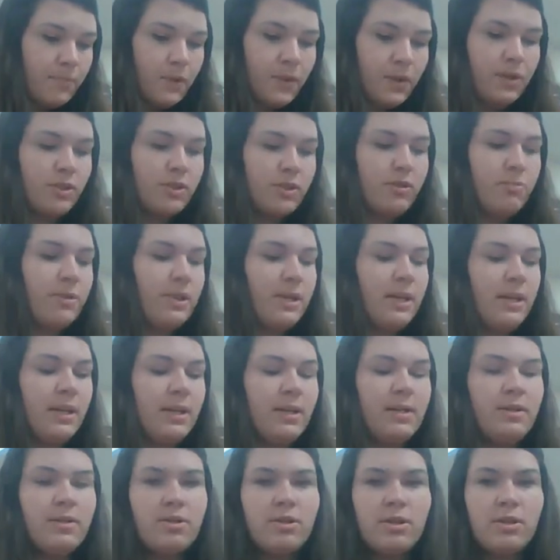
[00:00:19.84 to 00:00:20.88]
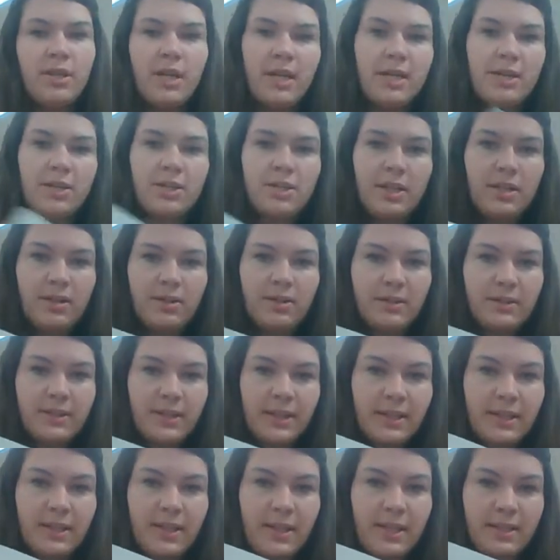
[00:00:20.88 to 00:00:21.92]
You should get a sheet, looks
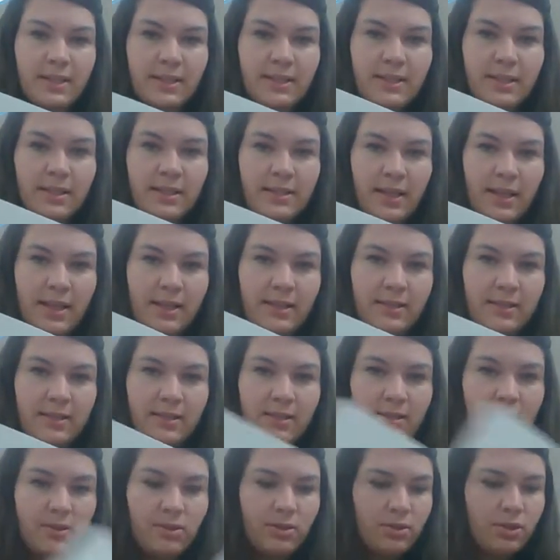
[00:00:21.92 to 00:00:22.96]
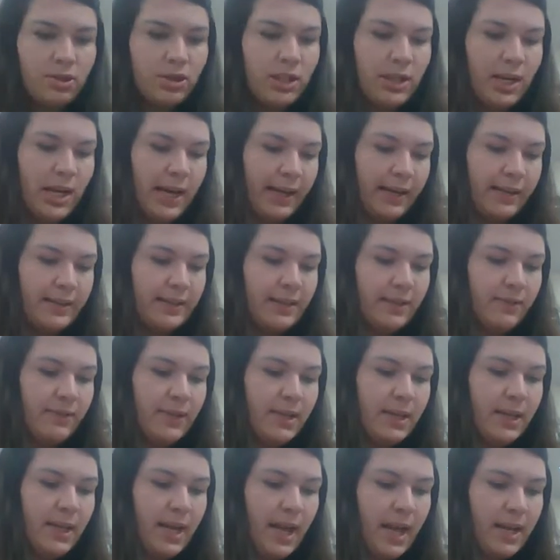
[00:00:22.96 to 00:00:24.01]
like this, it says Dilution
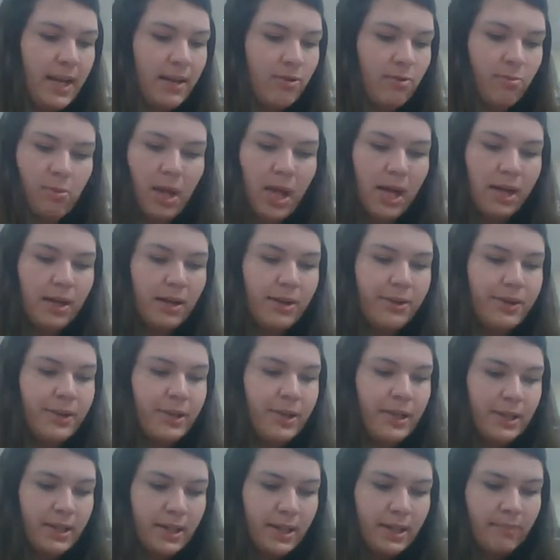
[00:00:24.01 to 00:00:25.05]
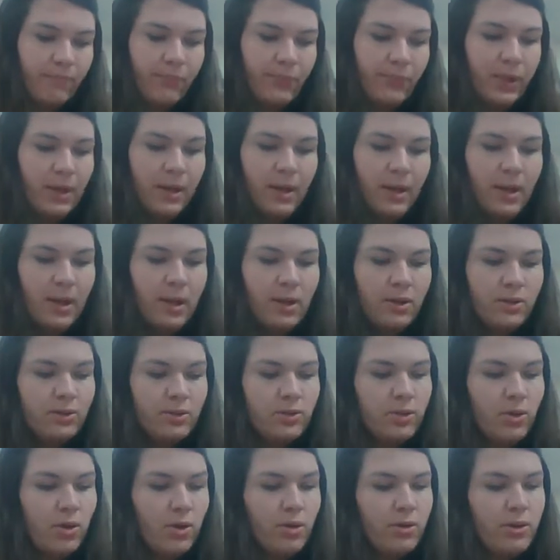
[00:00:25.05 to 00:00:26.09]
Activity, 8th block underneath it.
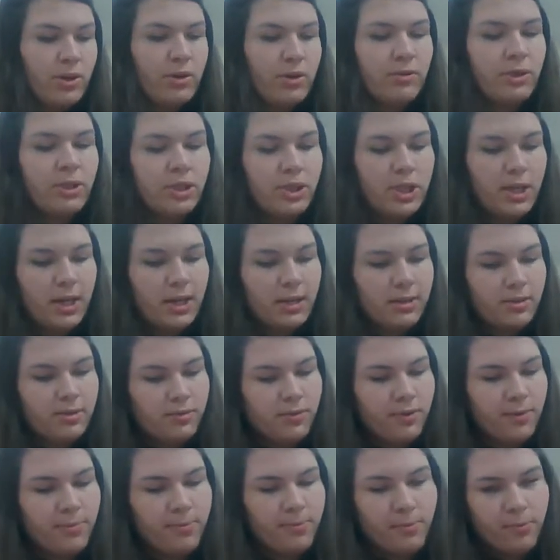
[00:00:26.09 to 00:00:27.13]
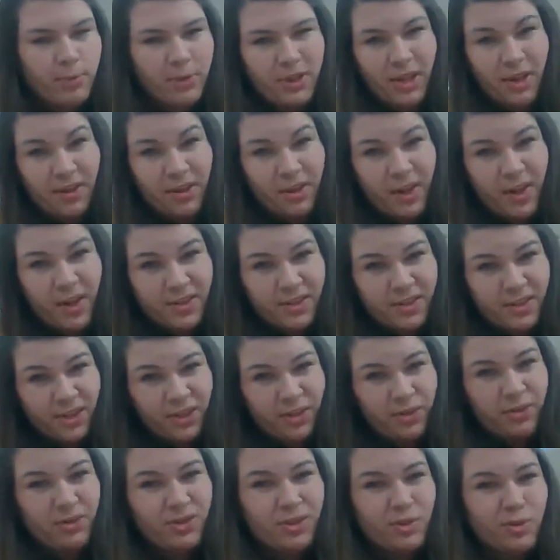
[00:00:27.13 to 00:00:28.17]
So the only change from what the other classes are going
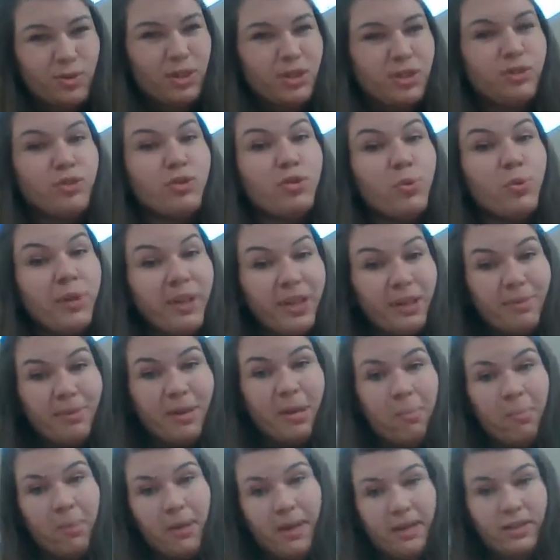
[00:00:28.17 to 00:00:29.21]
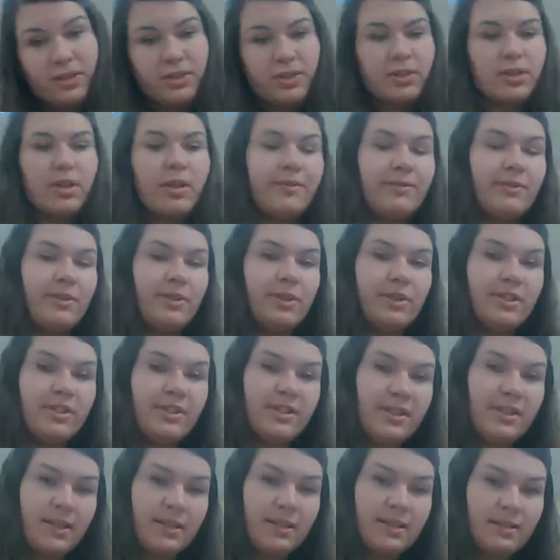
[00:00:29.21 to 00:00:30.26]
to do is you need to tweet me a picture of your
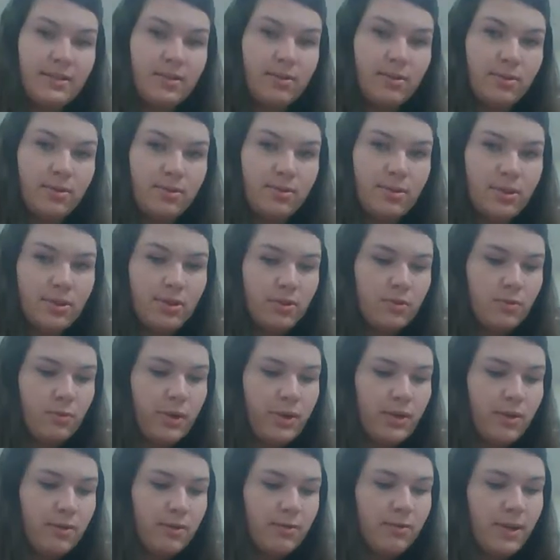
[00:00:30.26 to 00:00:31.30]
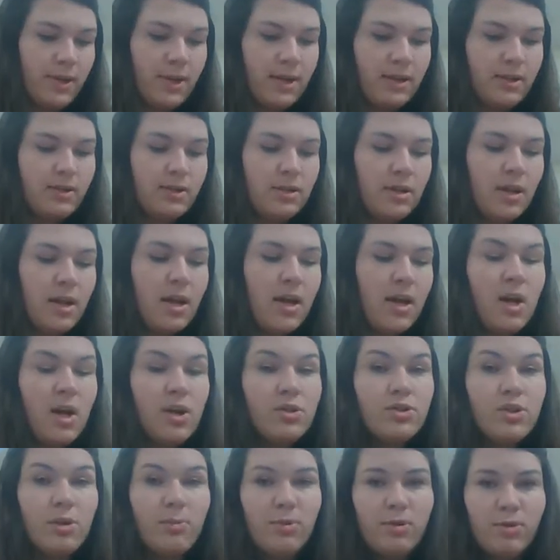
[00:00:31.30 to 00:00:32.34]
6 solutions when you're finished.
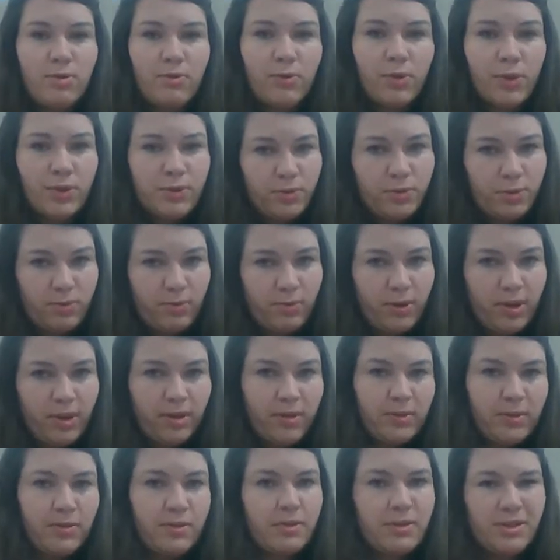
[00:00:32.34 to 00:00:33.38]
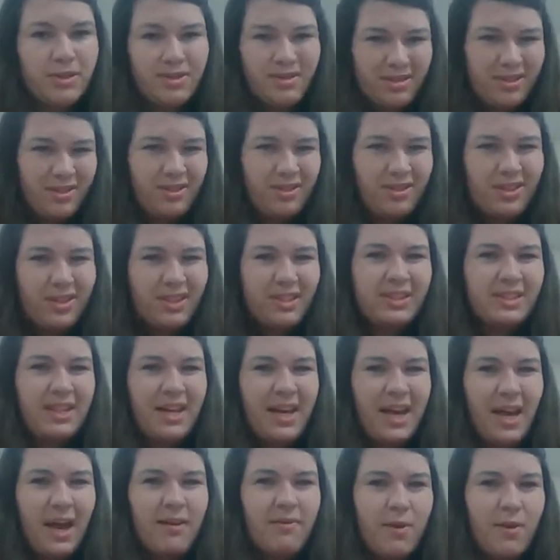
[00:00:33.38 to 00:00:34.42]
So I'm going to do the first one with you. So it's a good thing to
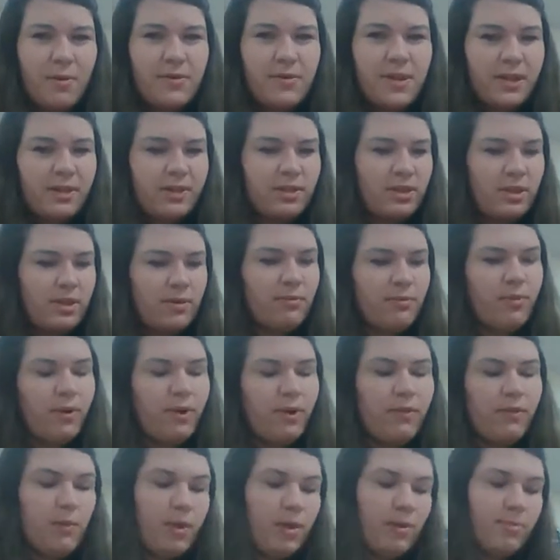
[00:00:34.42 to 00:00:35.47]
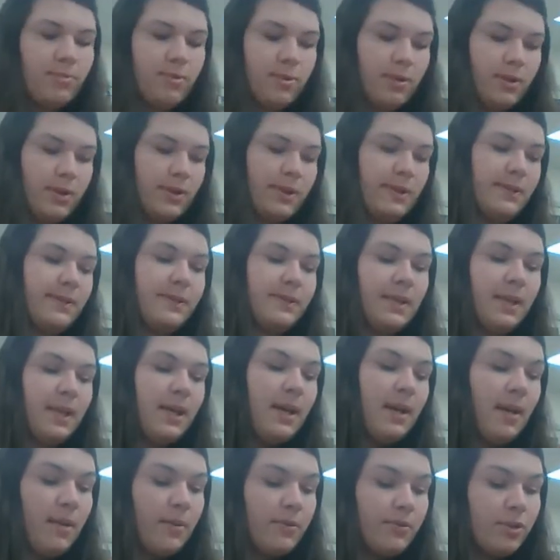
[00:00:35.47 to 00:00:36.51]
have out that sheet in front of you while I'm doing this.
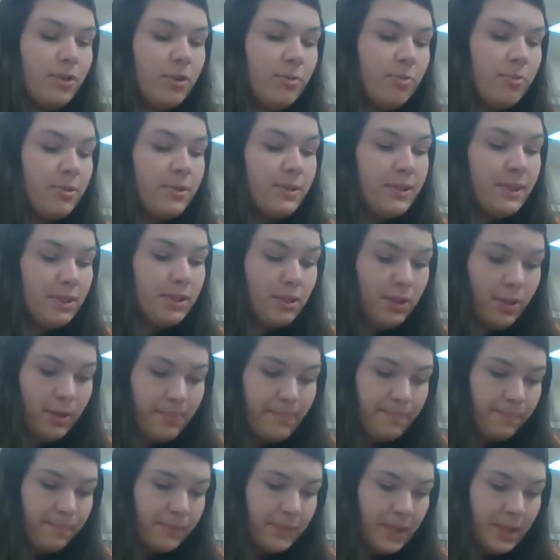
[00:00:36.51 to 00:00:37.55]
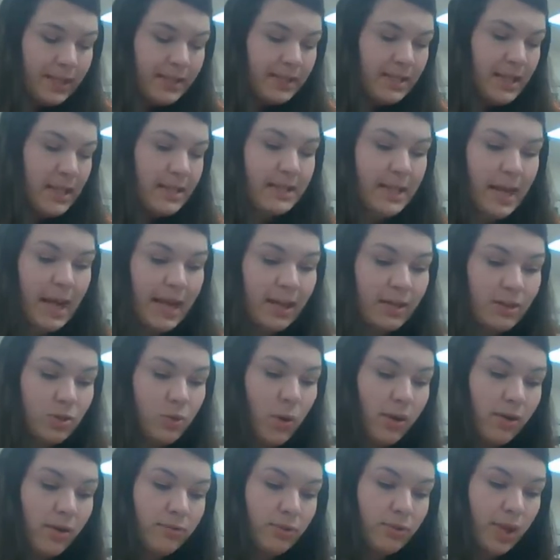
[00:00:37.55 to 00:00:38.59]
So the procedure, it says add
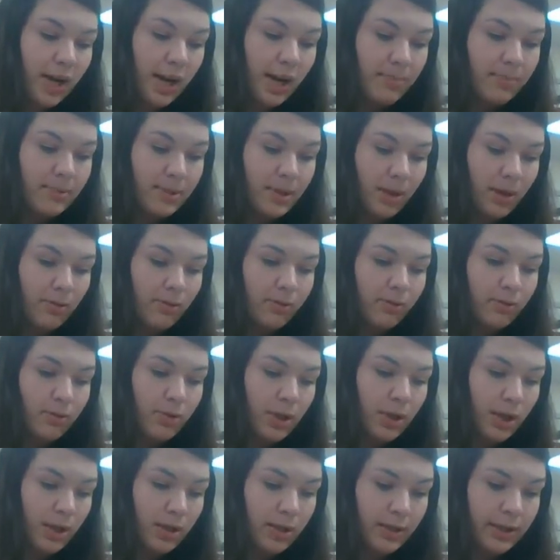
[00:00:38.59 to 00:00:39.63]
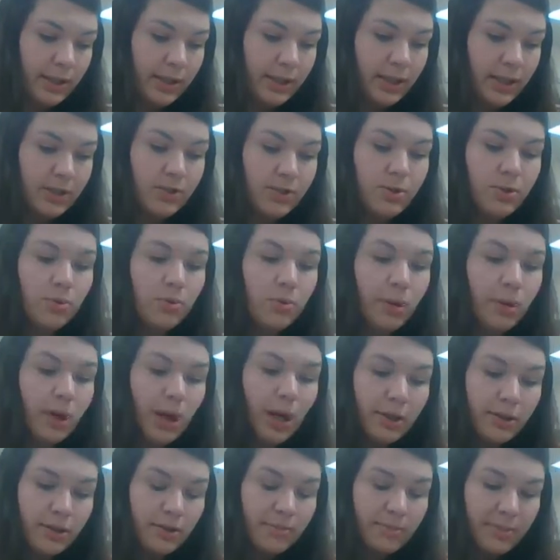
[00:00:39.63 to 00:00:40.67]
12 drops of food coloring to
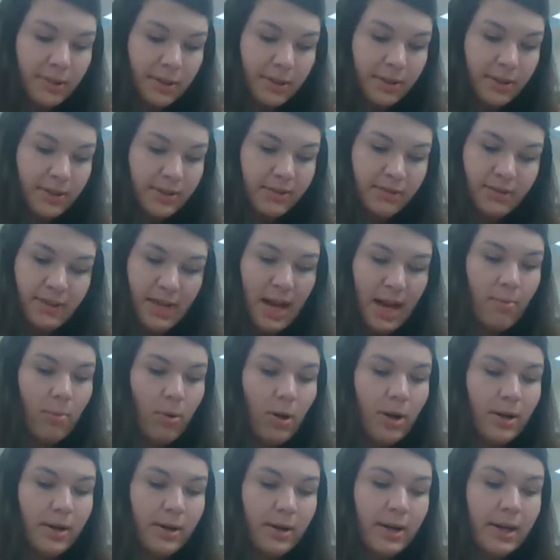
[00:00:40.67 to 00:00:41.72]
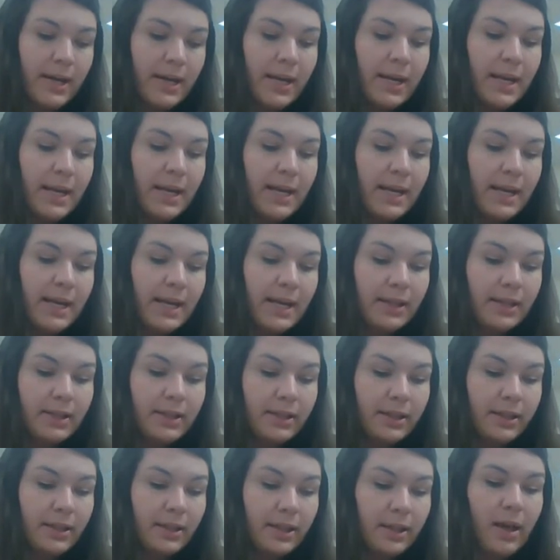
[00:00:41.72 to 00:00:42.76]
100 milliliters of tap water in a
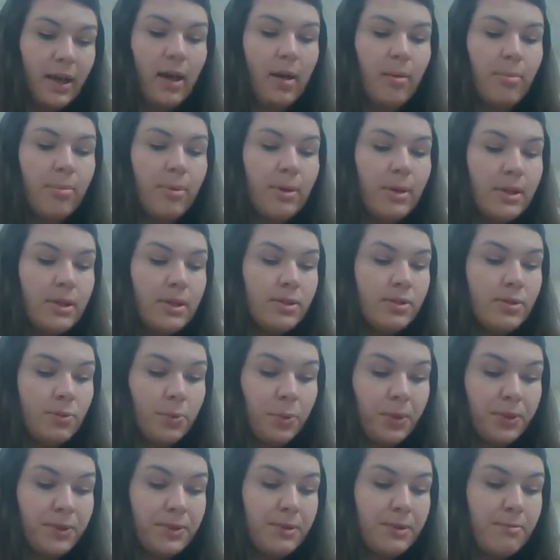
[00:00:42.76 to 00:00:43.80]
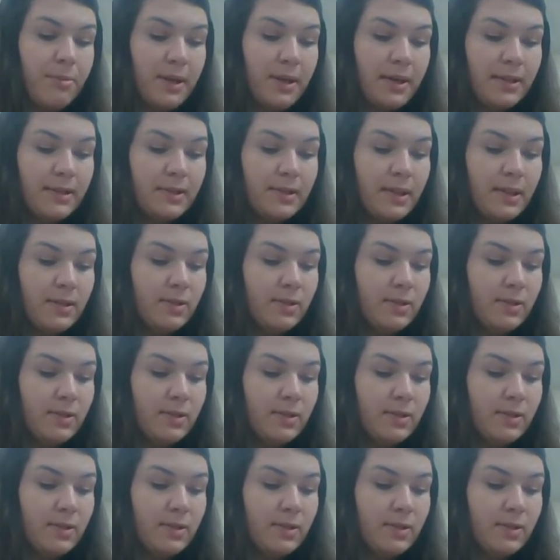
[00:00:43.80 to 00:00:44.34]
clear cup. Swirl to mix